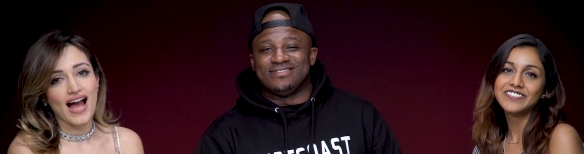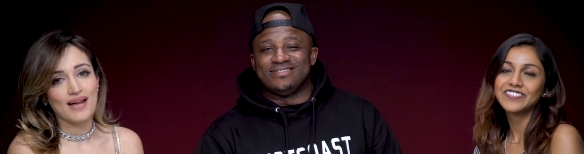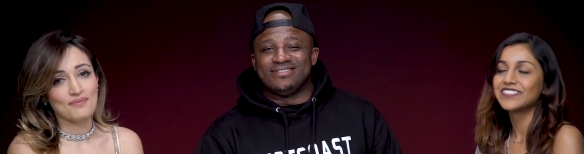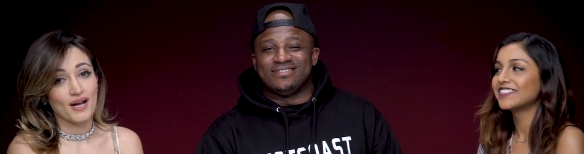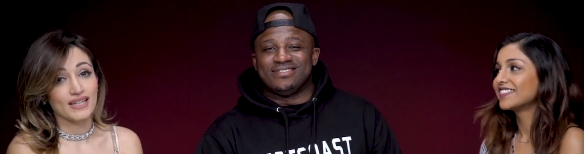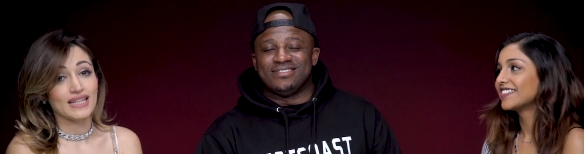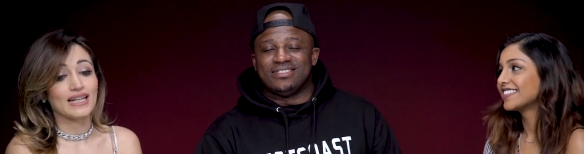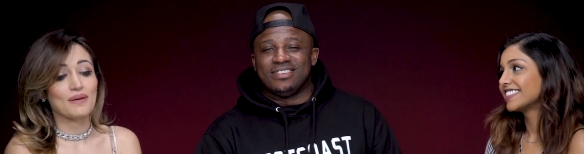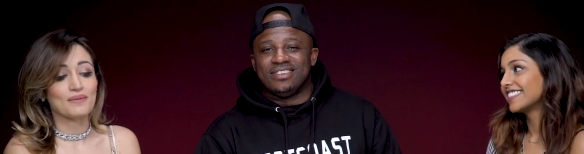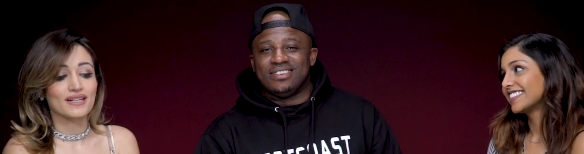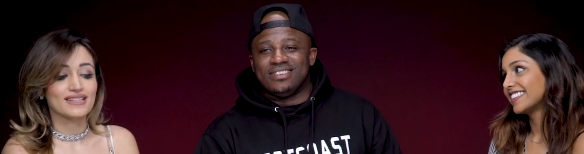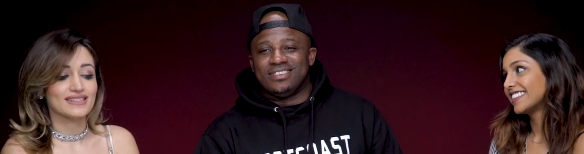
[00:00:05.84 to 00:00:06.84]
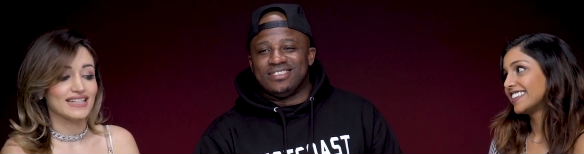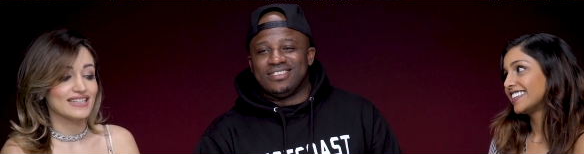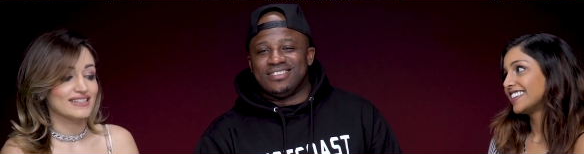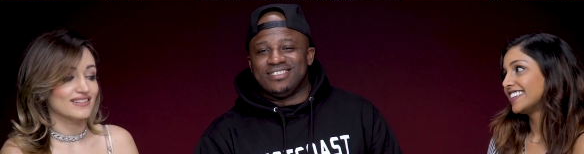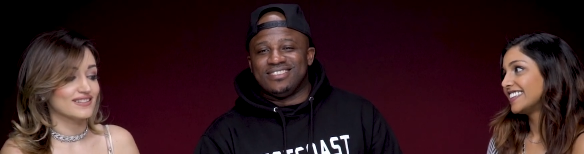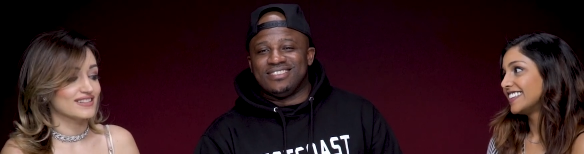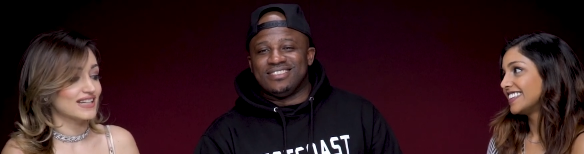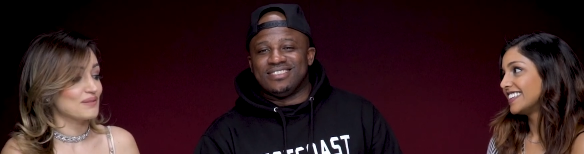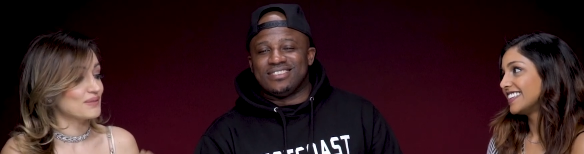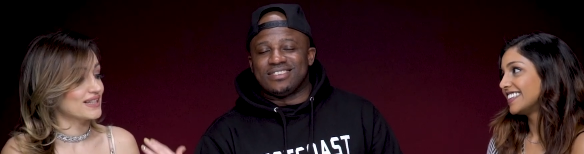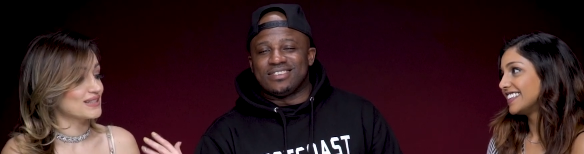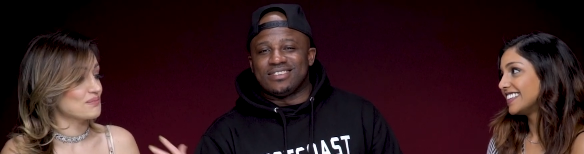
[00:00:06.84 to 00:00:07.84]
Speaker 1: I'm Ani, and I'm gonna stay still today
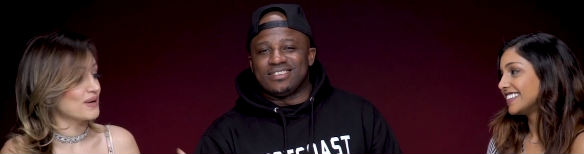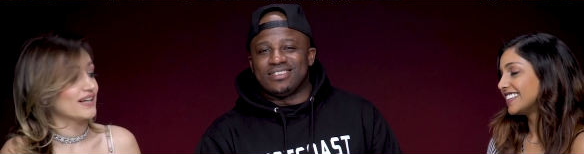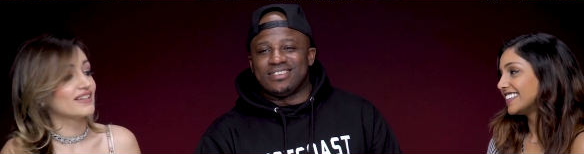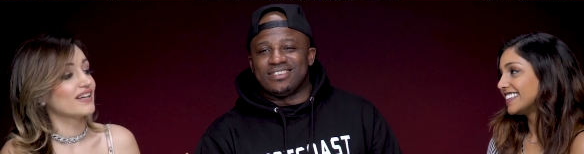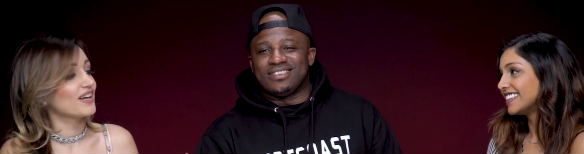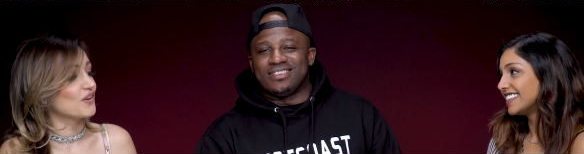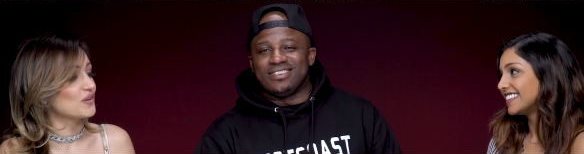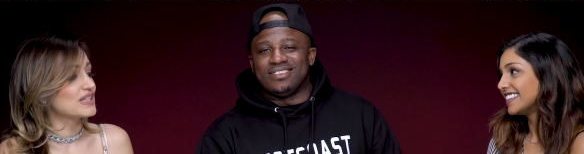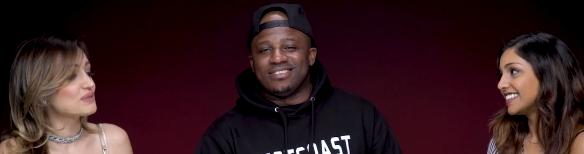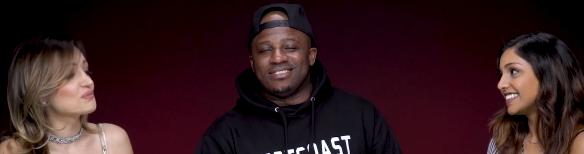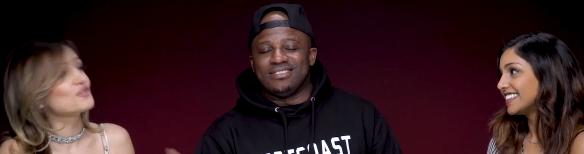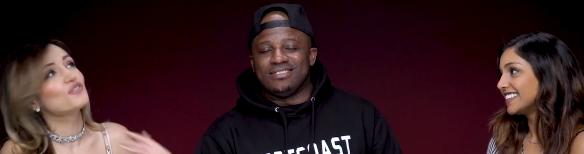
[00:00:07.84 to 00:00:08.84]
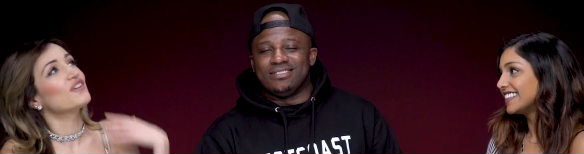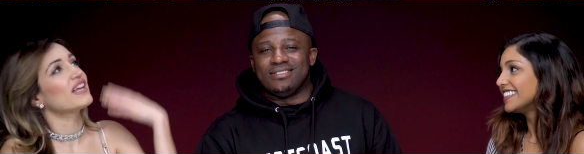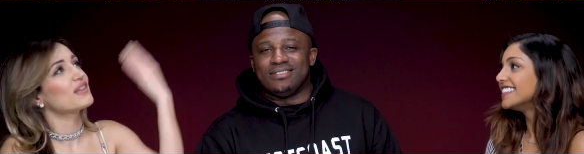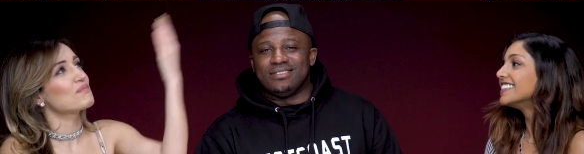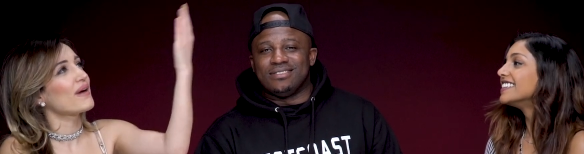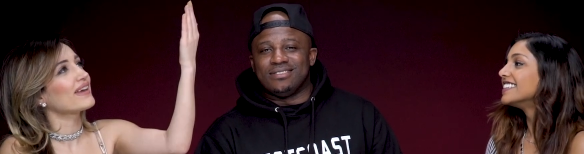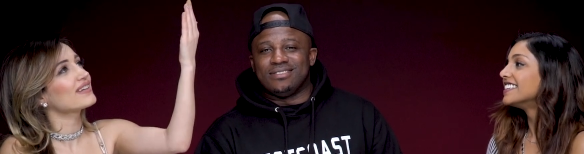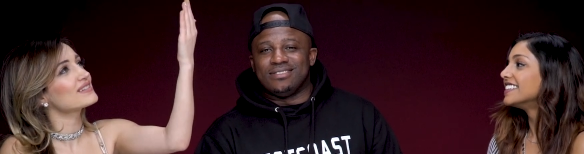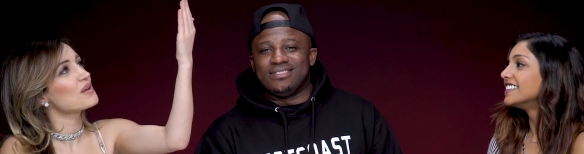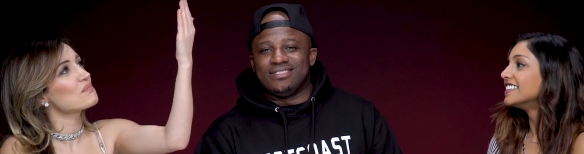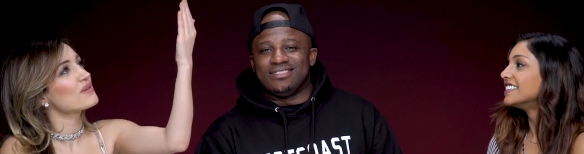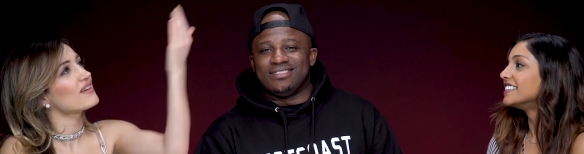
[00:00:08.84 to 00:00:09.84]
because apparently I always move and the mic
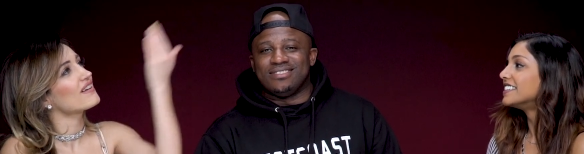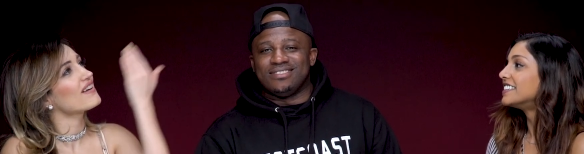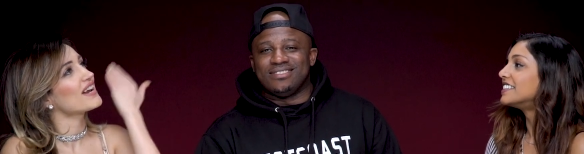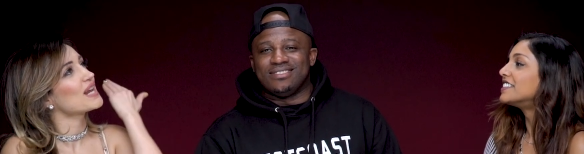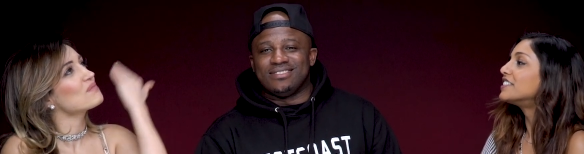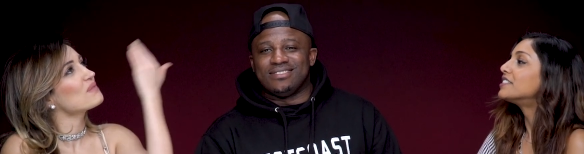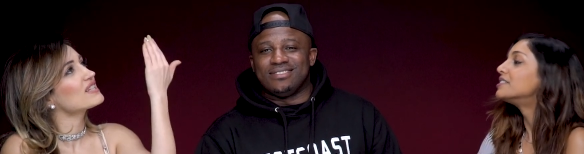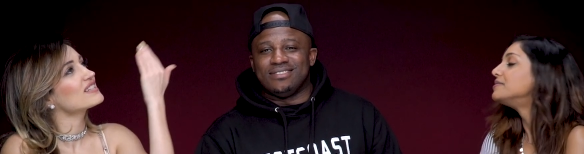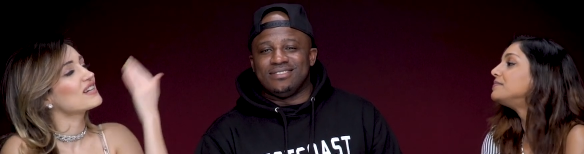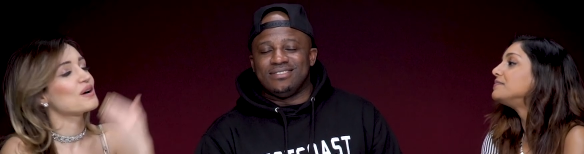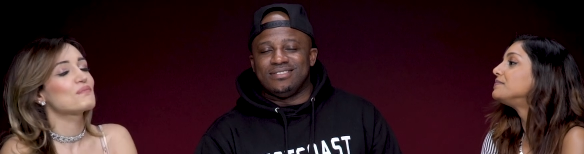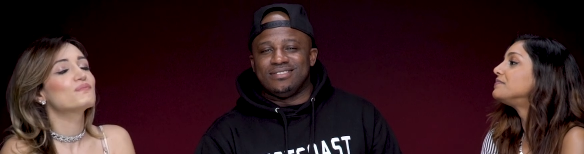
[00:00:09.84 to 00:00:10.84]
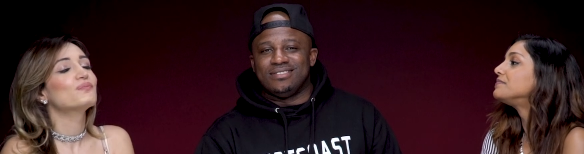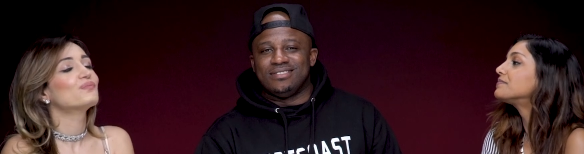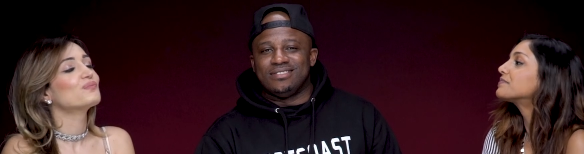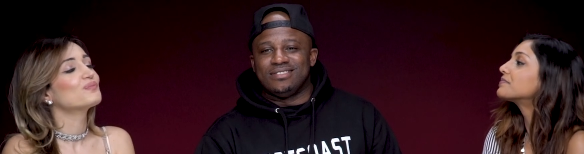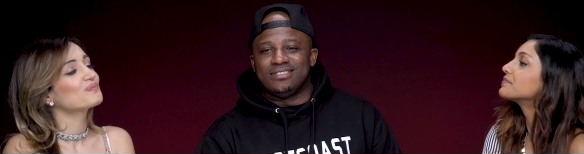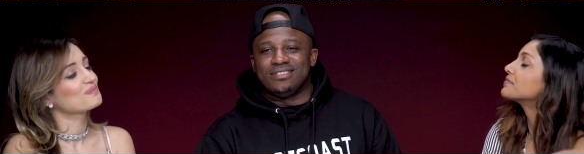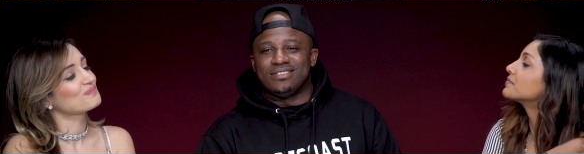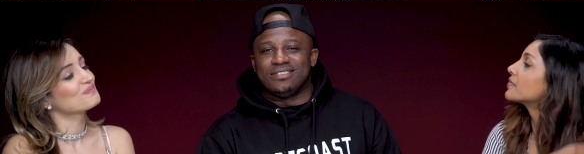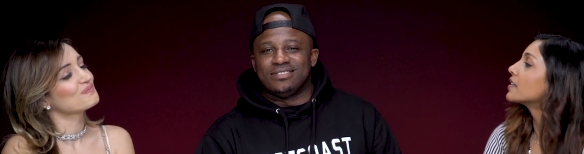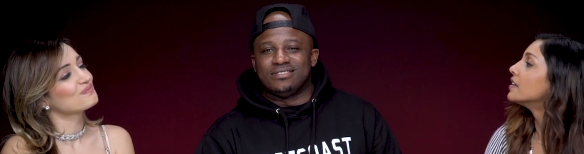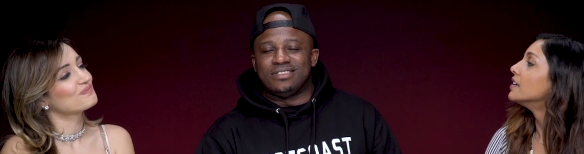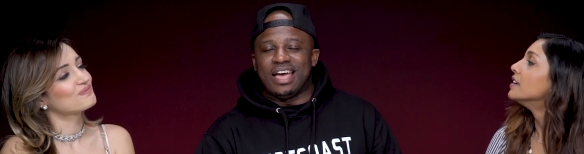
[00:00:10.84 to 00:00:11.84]
is up here and I mess it up.
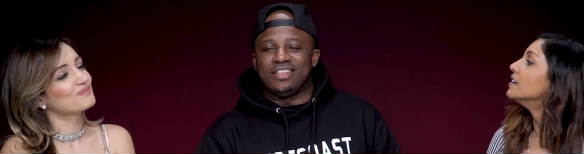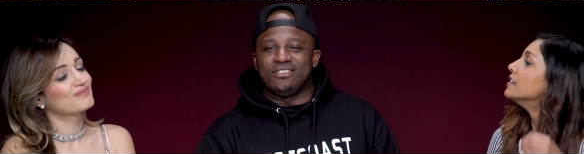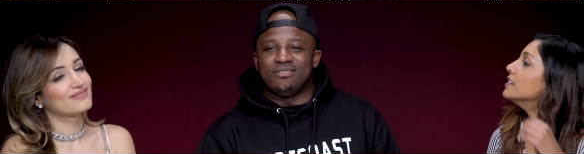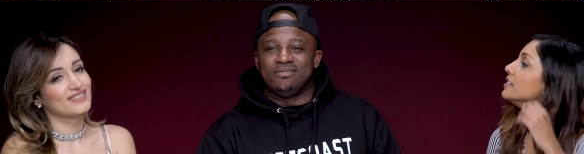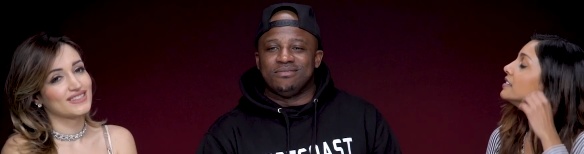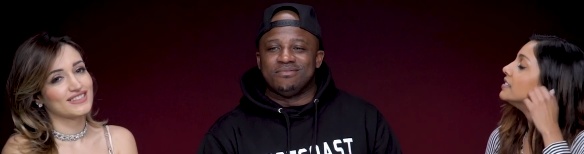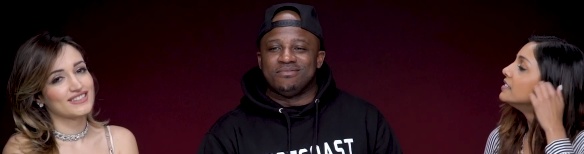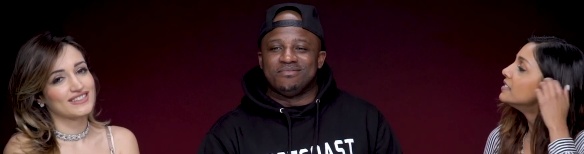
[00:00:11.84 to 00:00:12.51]
Speaker 2: Daniel.